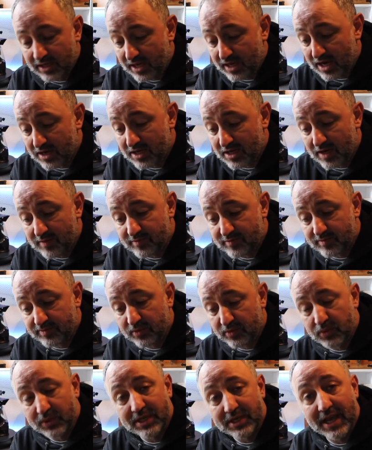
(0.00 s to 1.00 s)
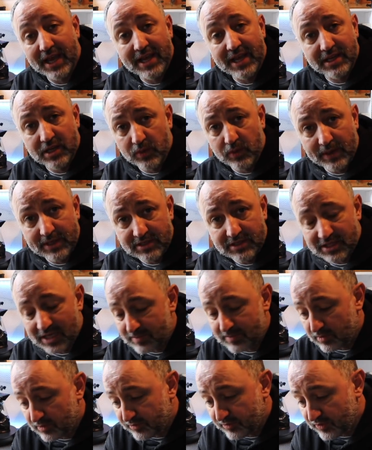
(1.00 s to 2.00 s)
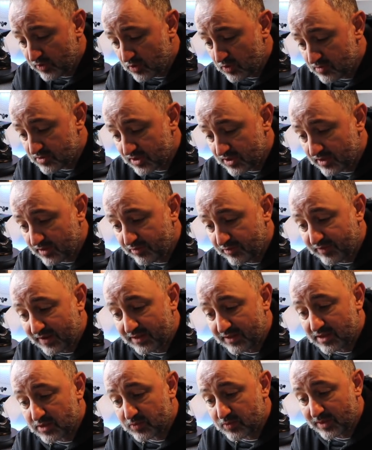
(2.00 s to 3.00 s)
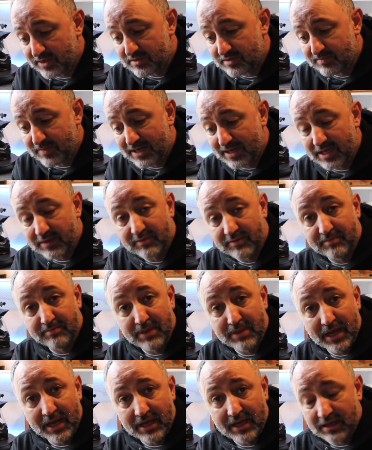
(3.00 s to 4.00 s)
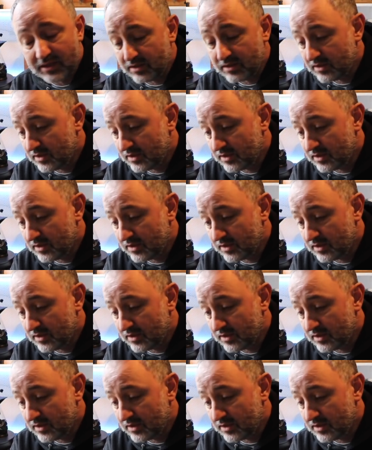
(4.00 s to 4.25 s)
uncomfortable in any way, shape or form, so the fact this one is made even better